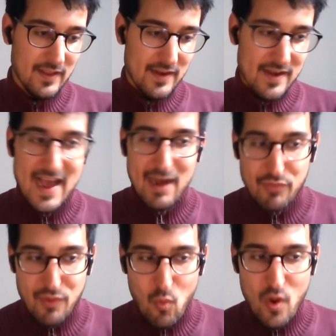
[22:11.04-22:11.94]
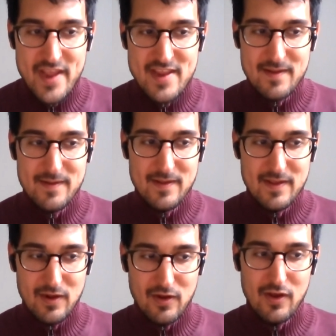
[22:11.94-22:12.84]
Now, the way
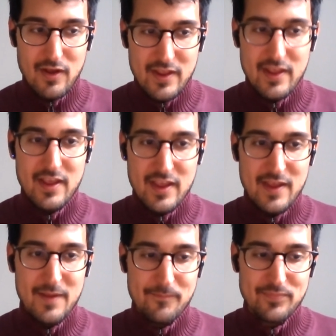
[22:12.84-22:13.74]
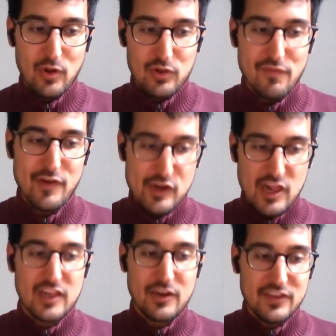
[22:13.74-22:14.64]
Olivier
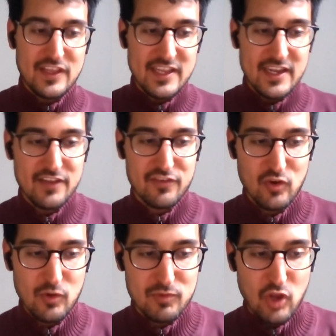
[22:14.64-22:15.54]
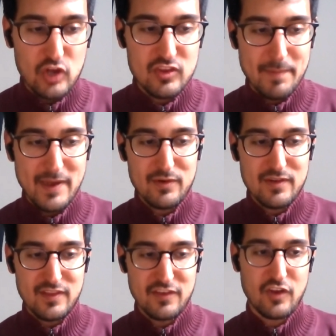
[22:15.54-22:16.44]
Gagliardini and his group talked about
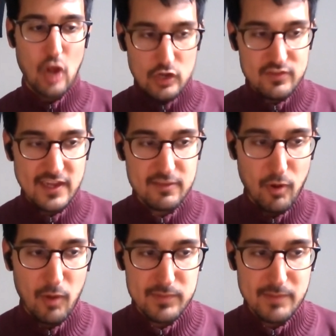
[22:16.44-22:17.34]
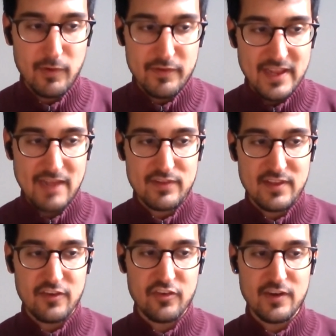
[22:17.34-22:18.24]
this contact problem in
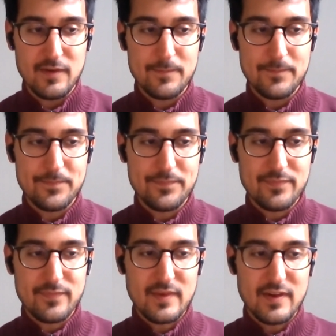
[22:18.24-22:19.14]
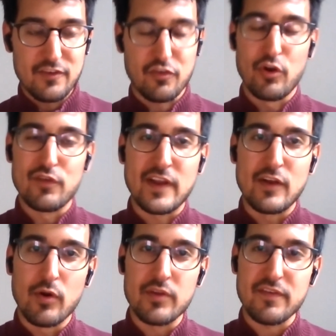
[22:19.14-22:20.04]
cavitation sort of
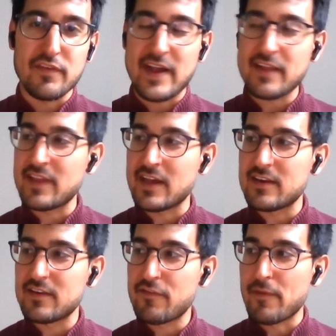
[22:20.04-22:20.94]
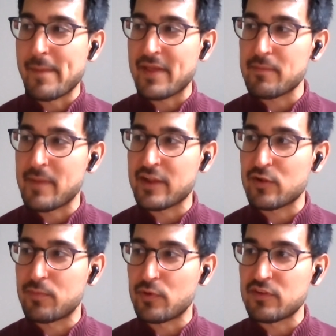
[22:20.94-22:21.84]
ignored the fact that from a
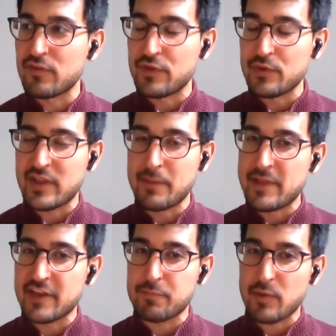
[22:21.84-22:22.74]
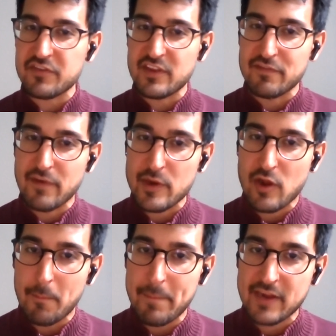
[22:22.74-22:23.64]
mathematical point of view, it can be expressed in a very
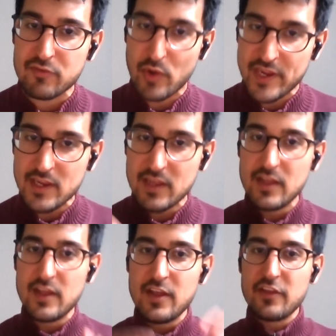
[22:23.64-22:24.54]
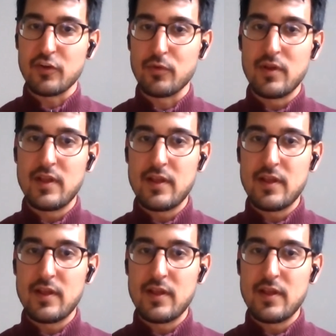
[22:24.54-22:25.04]
compact way. So